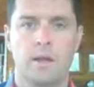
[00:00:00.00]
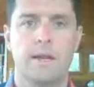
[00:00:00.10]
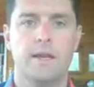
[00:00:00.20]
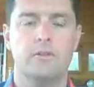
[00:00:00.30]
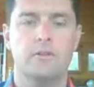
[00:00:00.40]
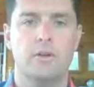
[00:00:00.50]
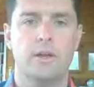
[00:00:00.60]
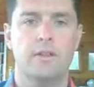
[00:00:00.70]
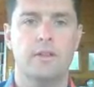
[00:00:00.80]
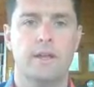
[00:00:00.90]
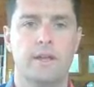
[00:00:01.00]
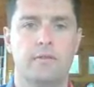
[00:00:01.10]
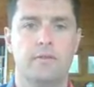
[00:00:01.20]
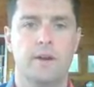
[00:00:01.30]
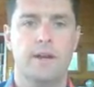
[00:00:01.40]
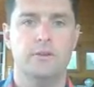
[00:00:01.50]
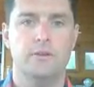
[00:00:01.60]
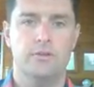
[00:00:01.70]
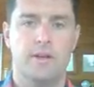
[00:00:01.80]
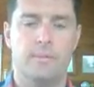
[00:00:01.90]
Now let's look at the
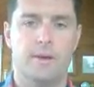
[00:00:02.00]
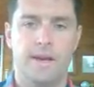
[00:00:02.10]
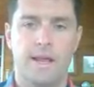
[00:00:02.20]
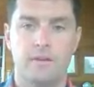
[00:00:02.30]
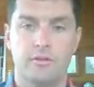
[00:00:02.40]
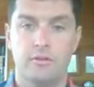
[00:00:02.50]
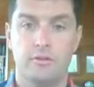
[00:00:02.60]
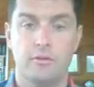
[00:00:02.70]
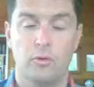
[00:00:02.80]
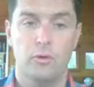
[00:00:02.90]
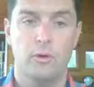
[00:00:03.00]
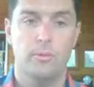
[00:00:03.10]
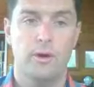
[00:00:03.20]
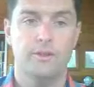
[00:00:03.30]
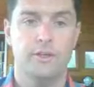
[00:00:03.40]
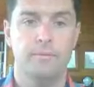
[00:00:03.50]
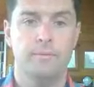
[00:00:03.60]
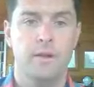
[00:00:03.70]
financial statement analysis of FLR Corporation.